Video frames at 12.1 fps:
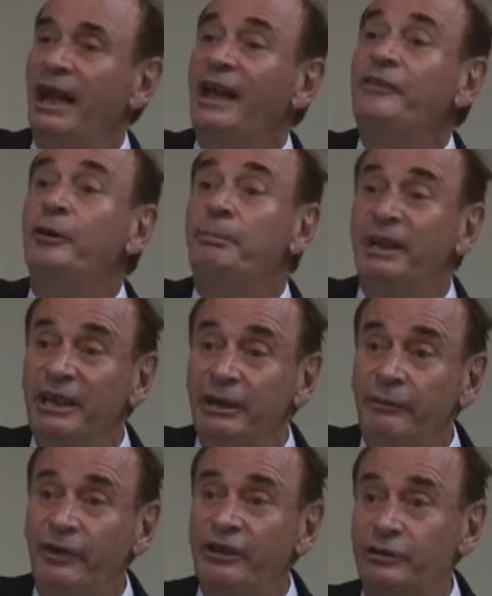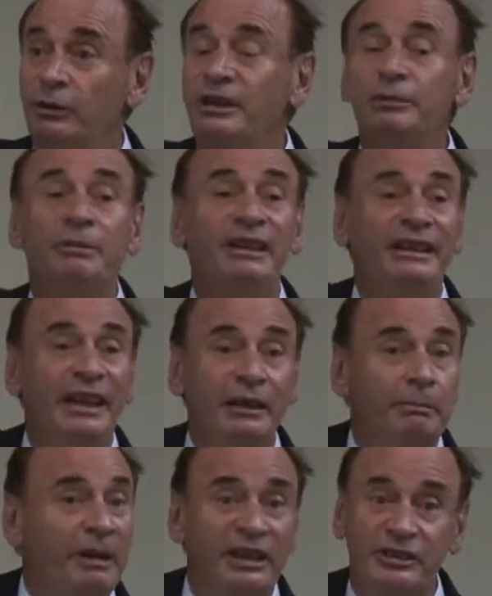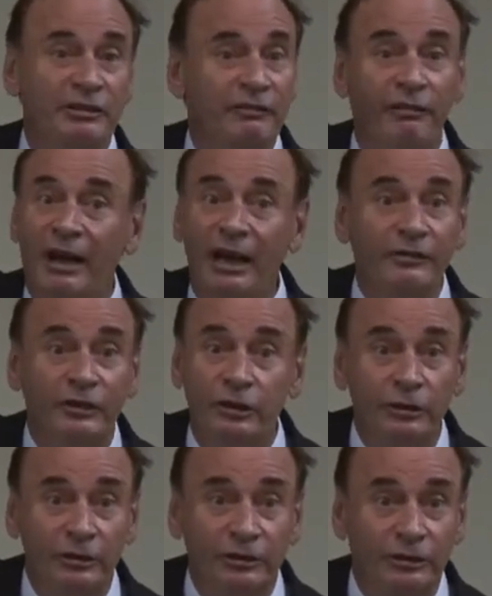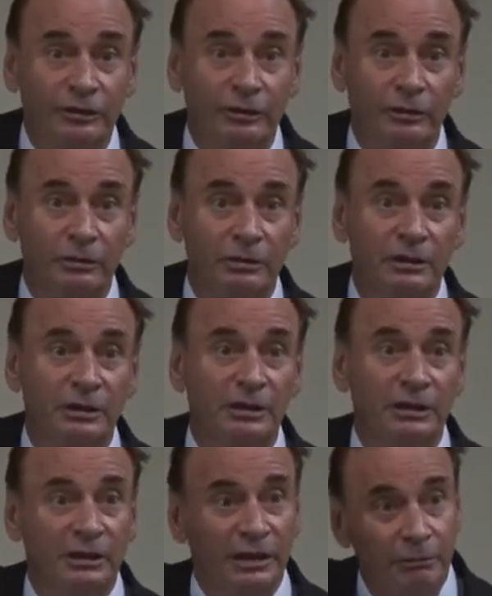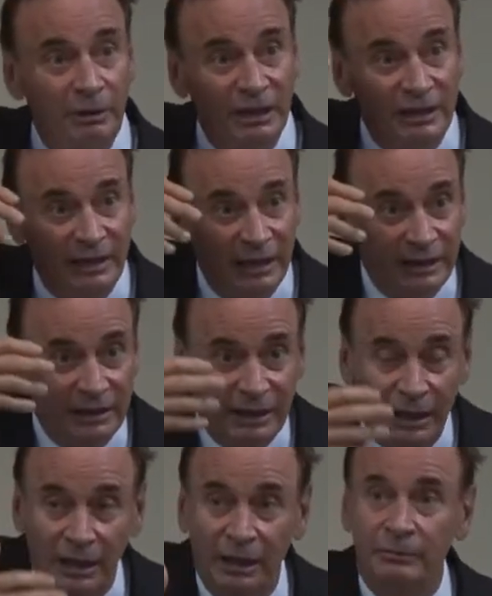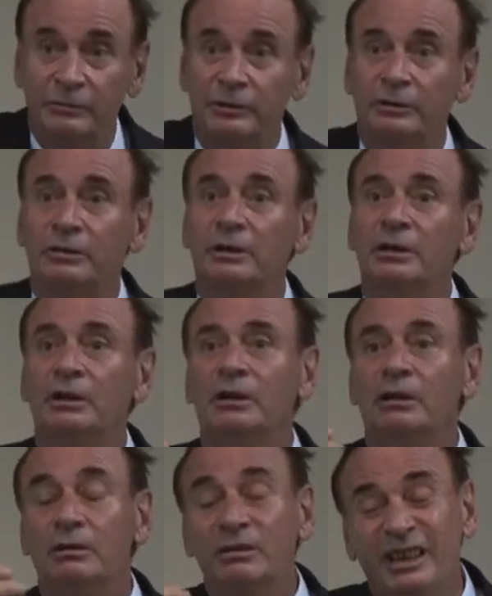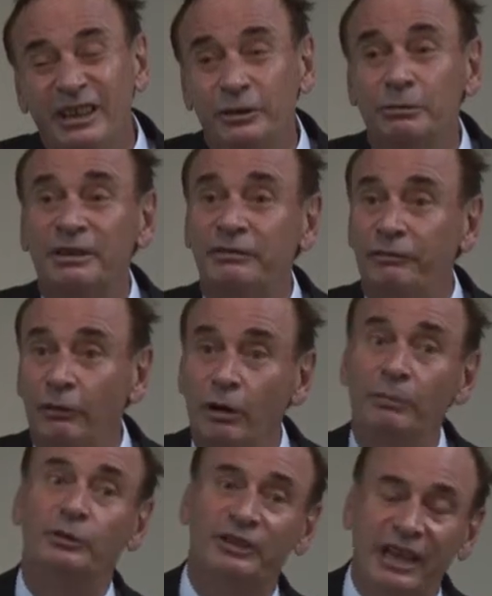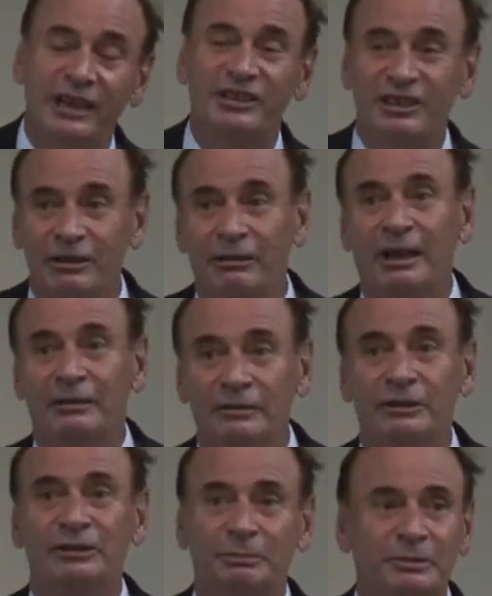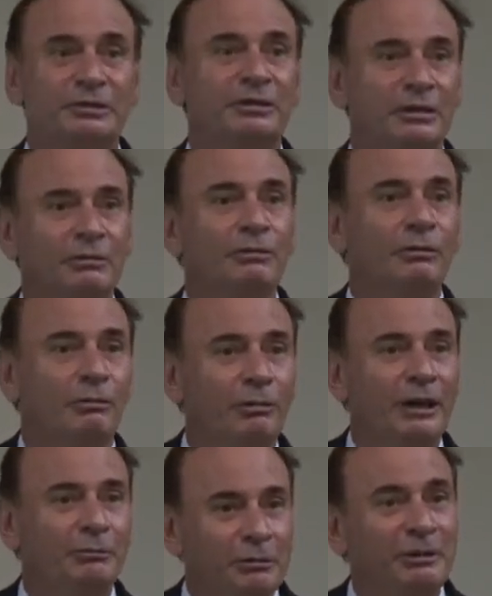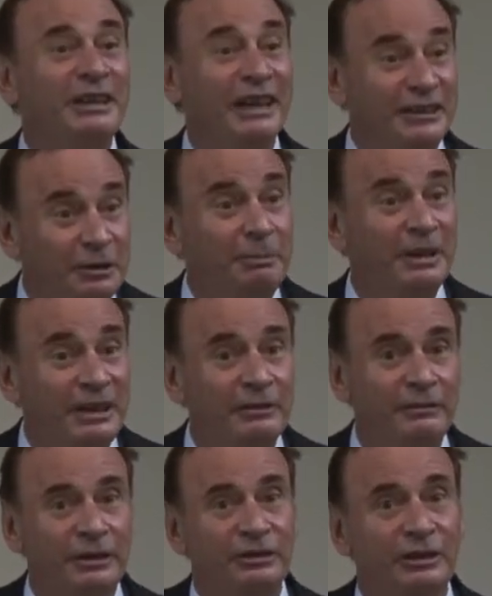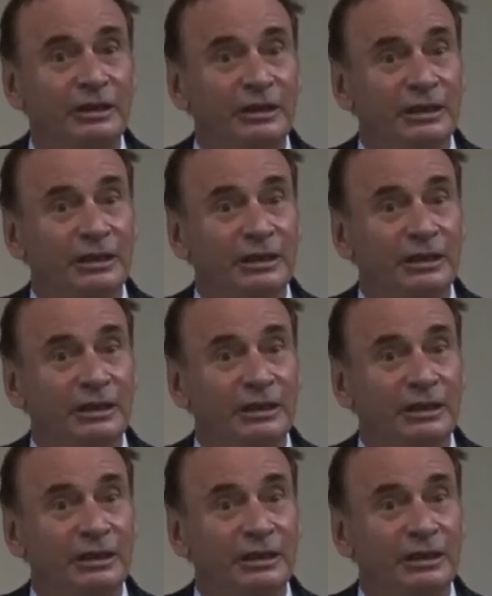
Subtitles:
And the benefits only will take place in 5 years or so. It will take time. Okay, you reform the taxi drivers, but when will we get the benefits?